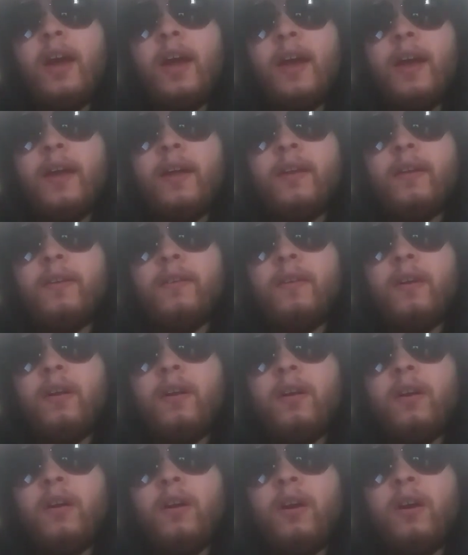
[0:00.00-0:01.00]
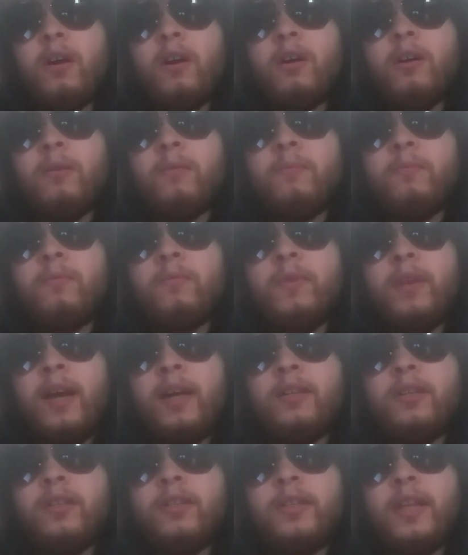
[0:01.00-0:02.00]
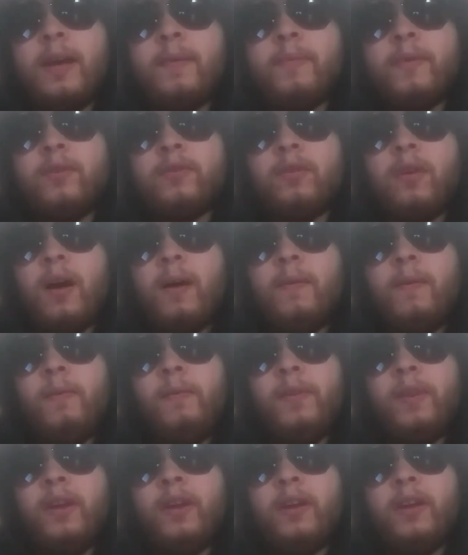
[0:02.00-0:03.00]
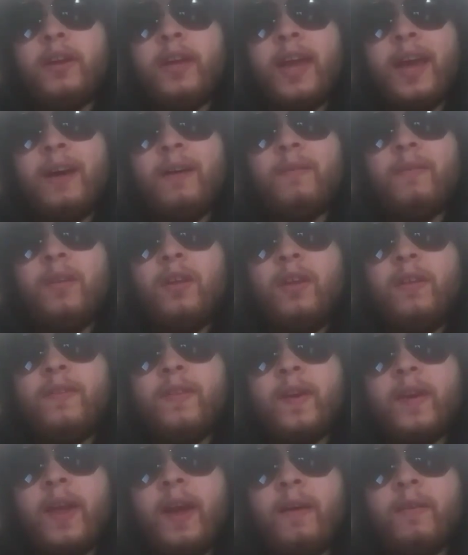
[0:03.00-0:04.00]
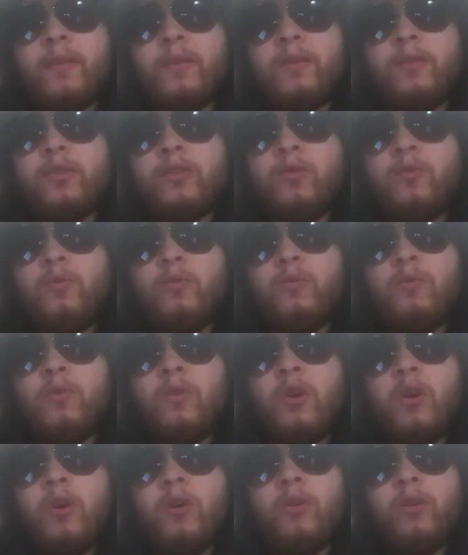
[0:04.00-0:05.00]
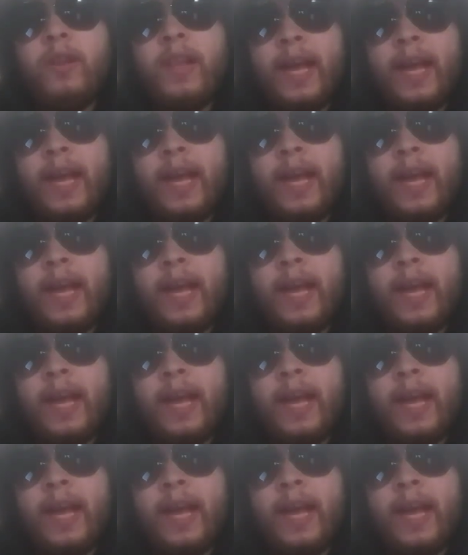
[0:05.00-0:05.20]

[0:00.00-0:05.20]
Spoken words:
And not just that, but also I'm only going to count the characters who